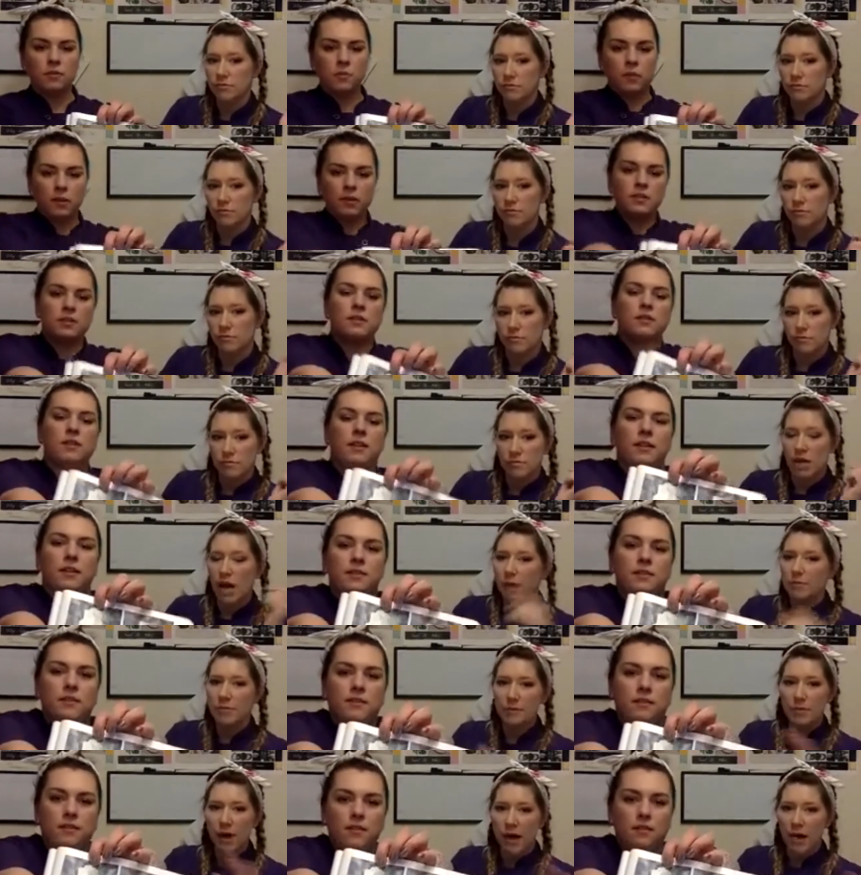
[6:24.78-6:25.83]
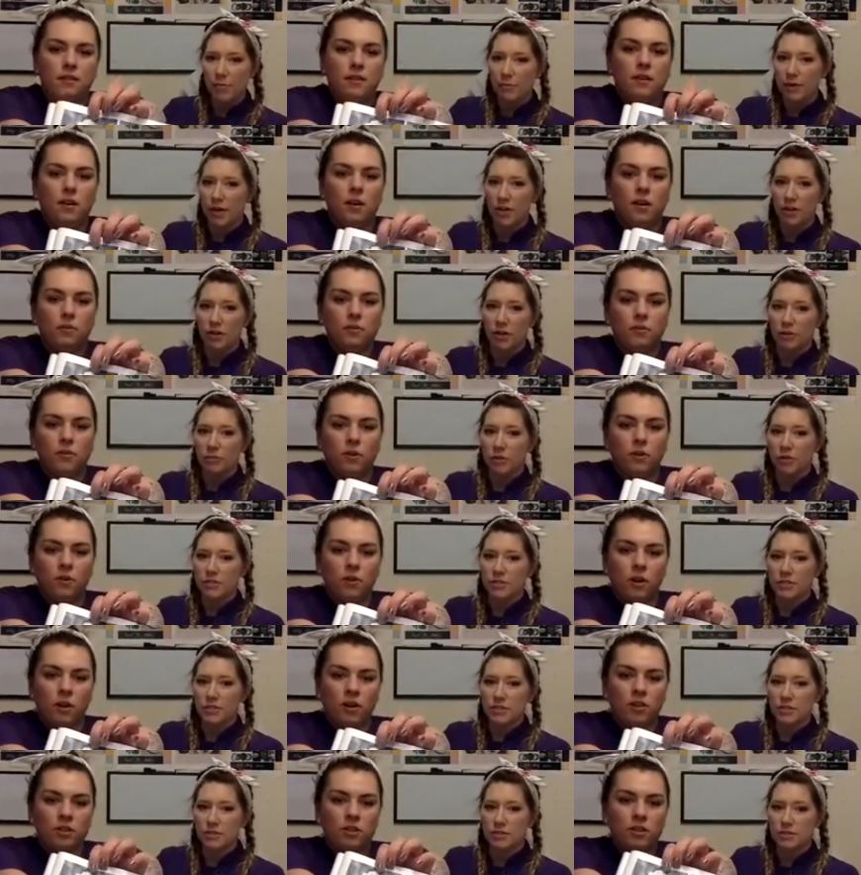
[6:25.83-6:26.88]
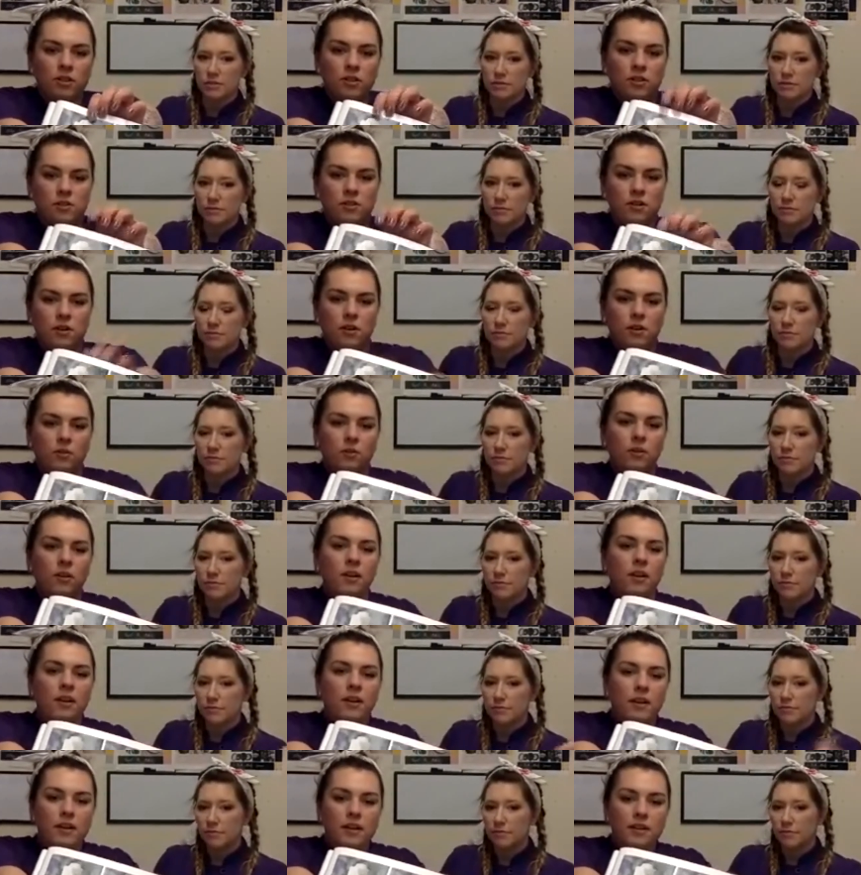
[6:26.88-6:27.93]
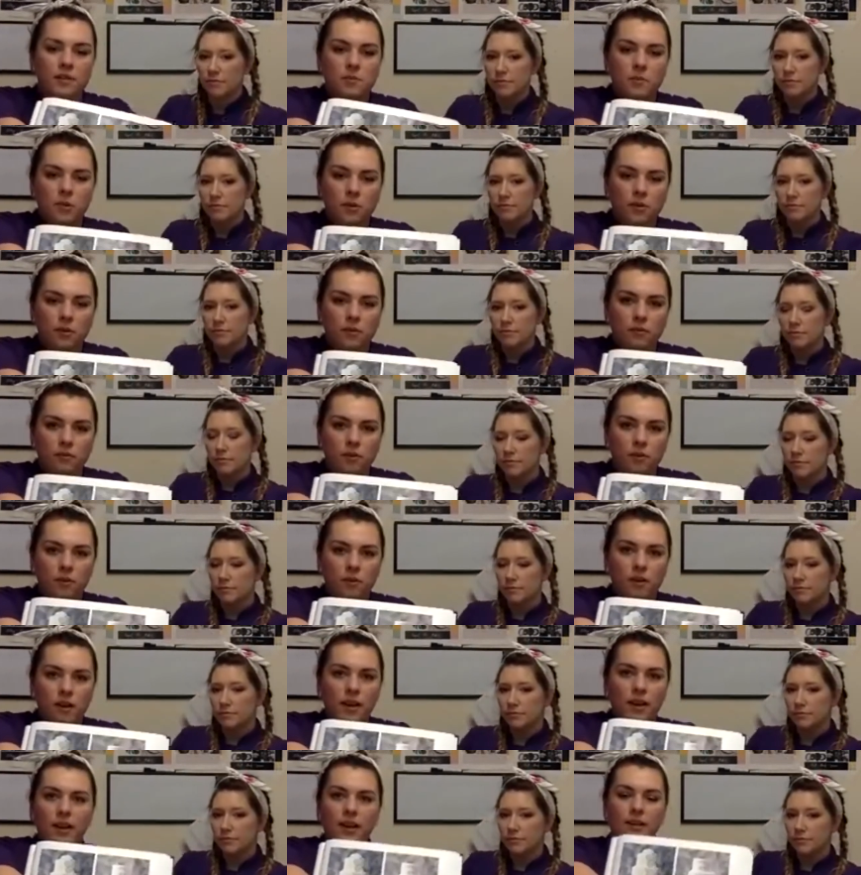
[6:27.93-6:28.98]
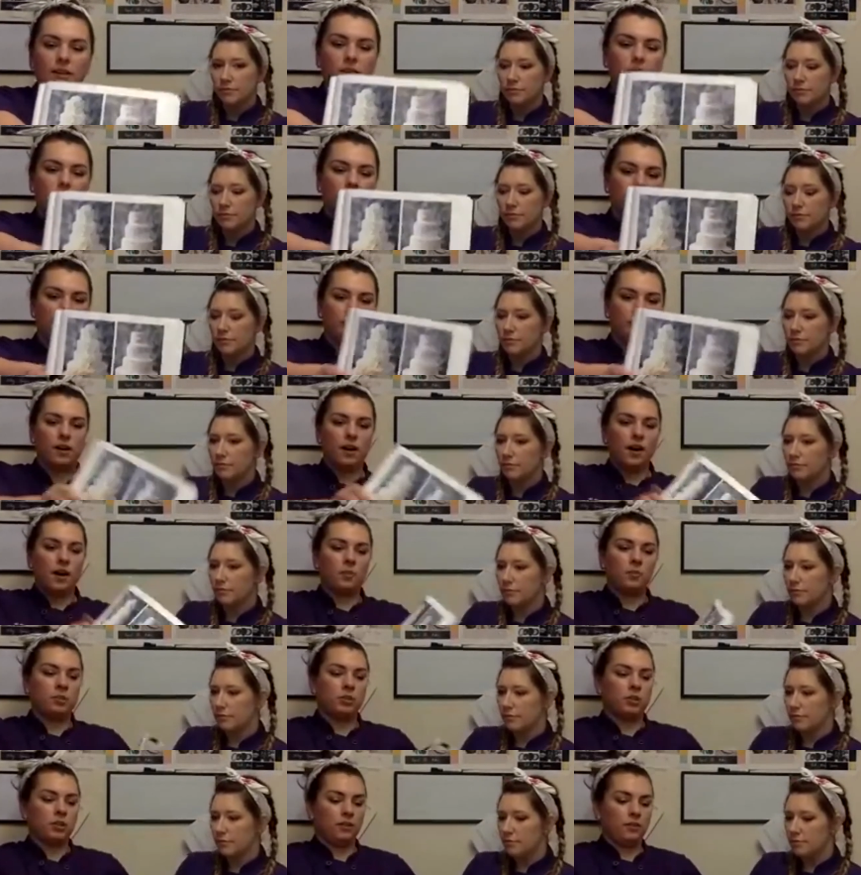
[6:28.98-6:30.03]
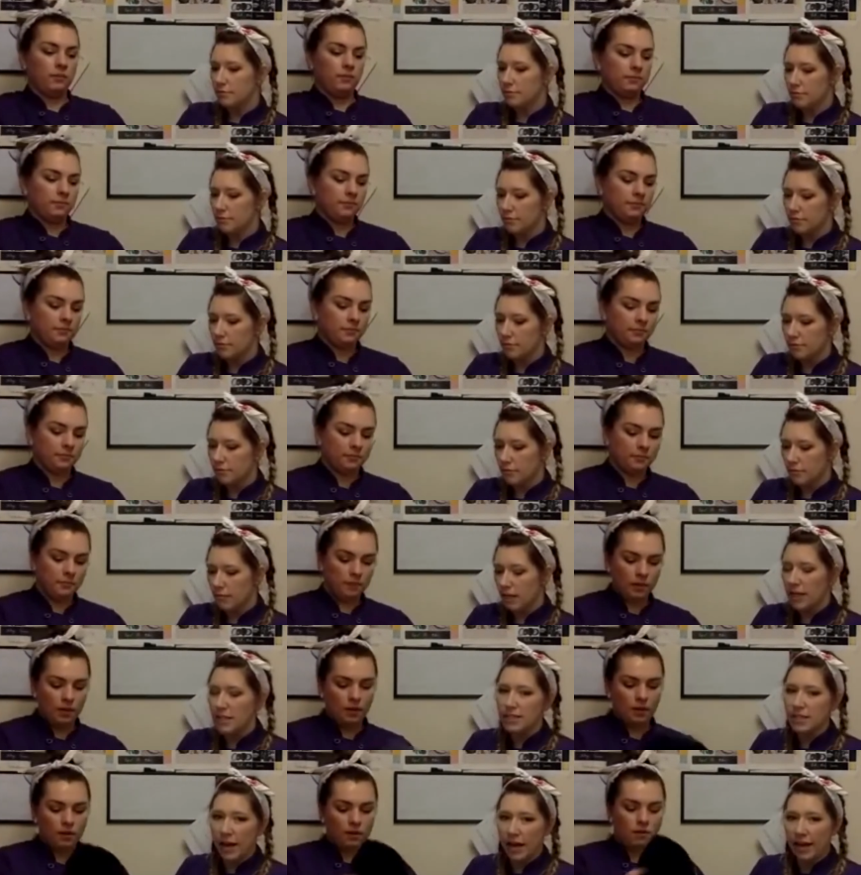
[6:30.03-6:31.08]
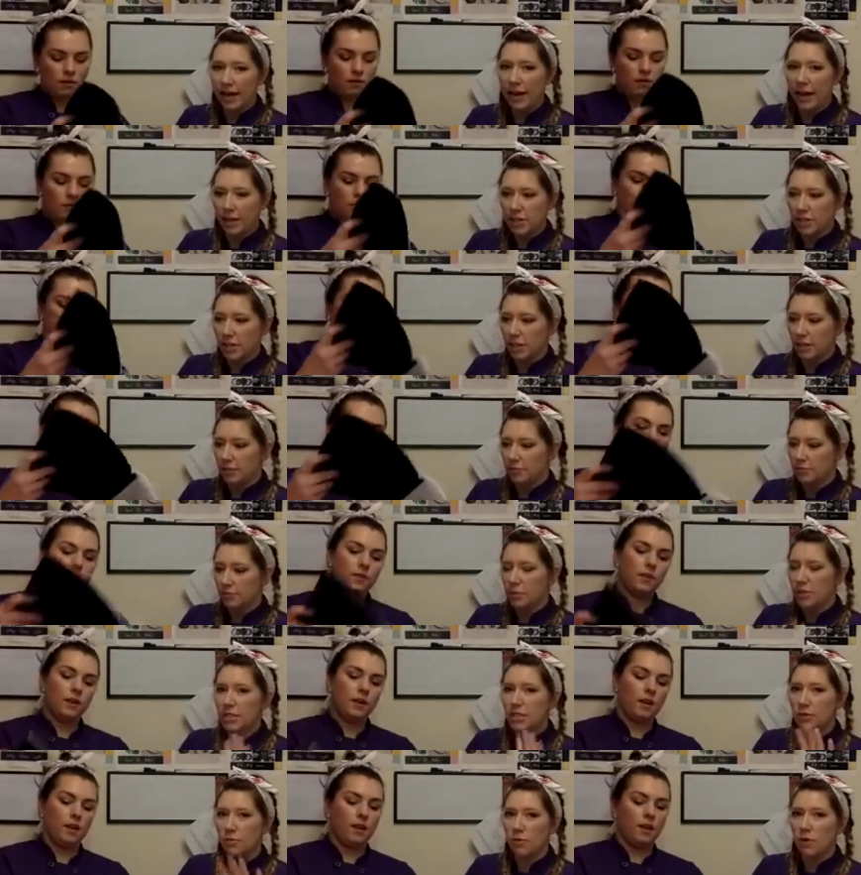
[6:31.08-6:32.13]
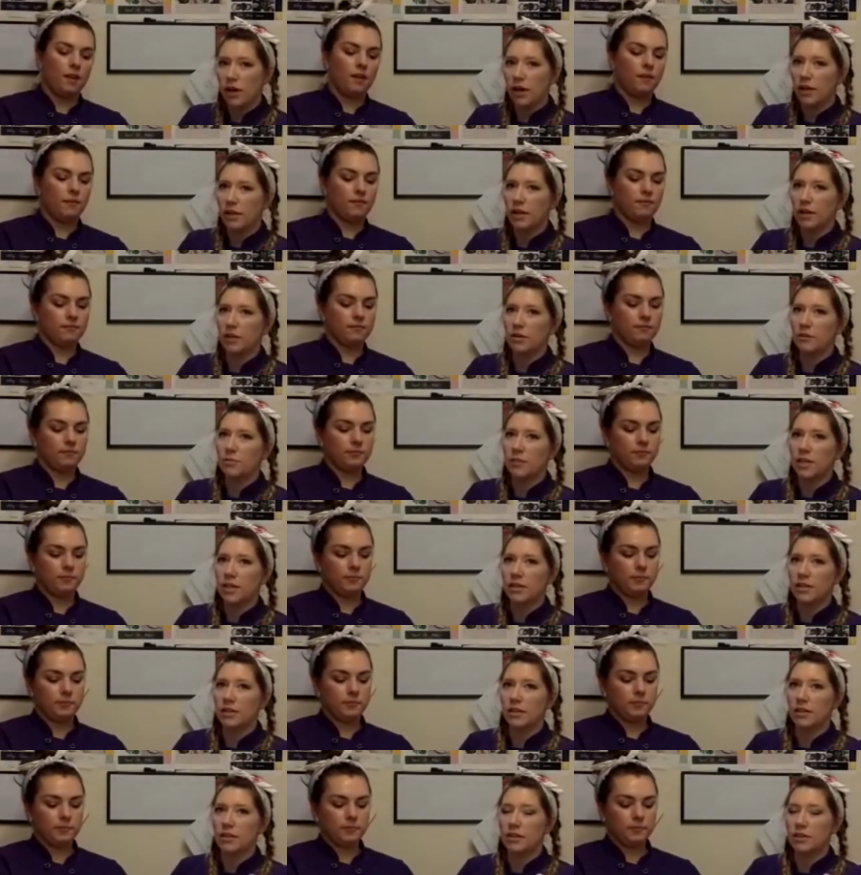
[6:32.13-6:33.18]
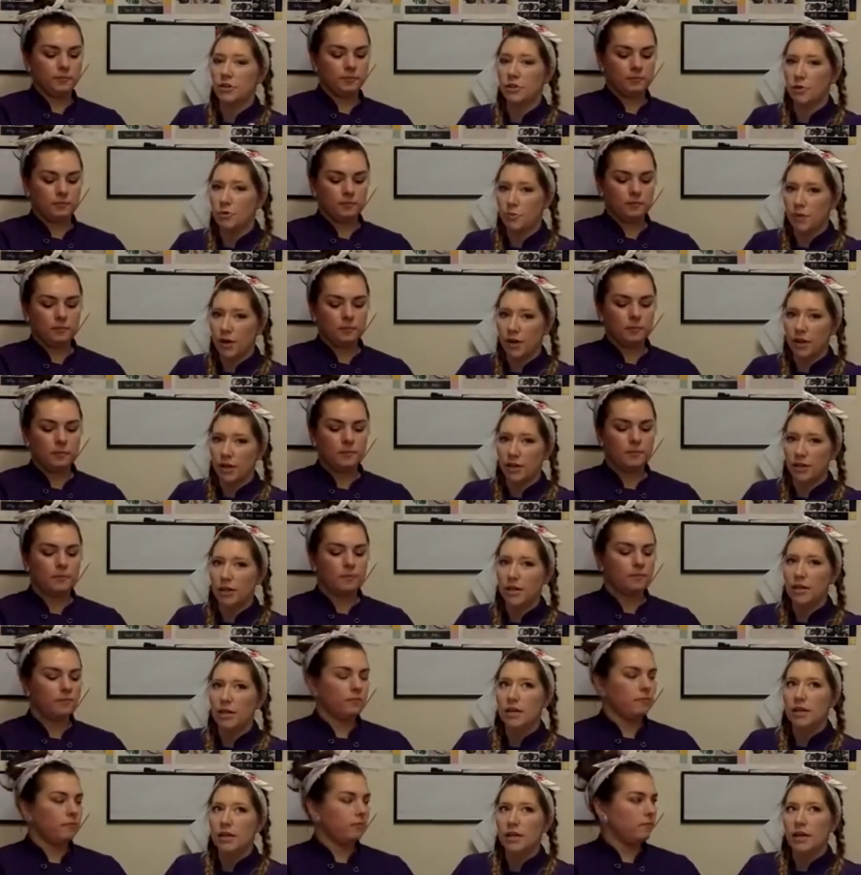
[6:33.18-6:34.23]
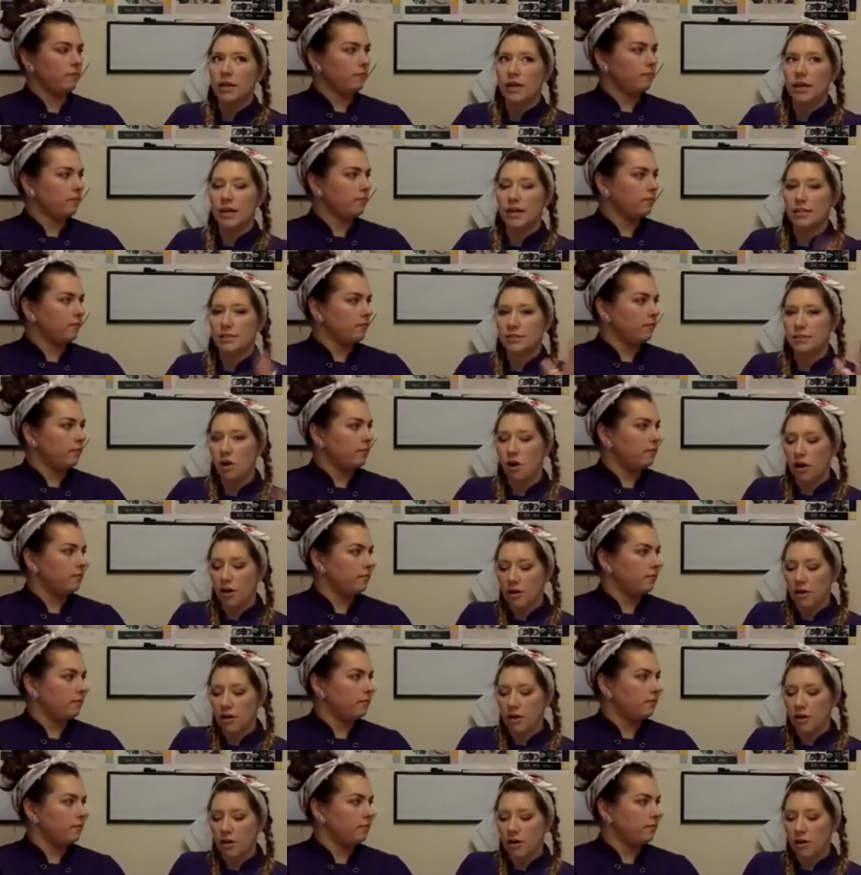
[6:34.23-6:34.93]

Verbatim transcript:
Speaker 1: but it's top to bottom buttercream. they're larger, so it's beautiful and a really good option.
Speaker 2: And it's eye catching. We did yeah. one, it'll be in the new book. It's all